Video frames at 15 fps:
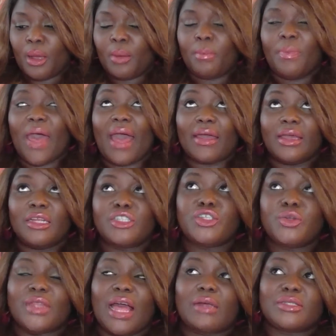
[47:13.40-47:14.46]
Back in
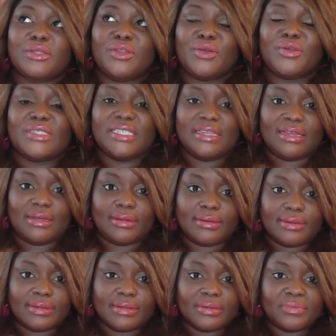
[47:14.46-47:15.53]

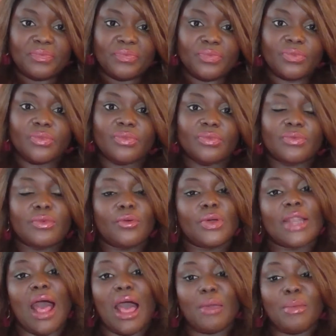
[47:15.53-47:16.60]
2013,
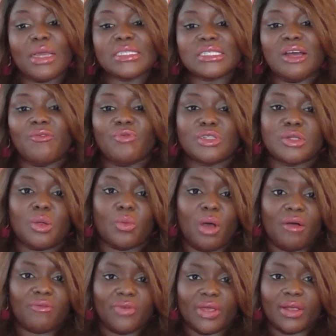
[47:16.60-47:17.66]
when I myself was on
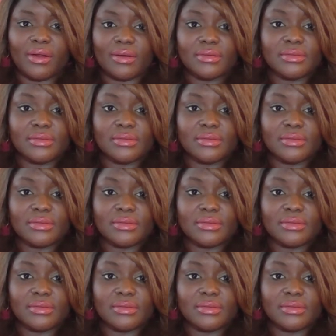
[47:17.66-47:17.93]
welfare,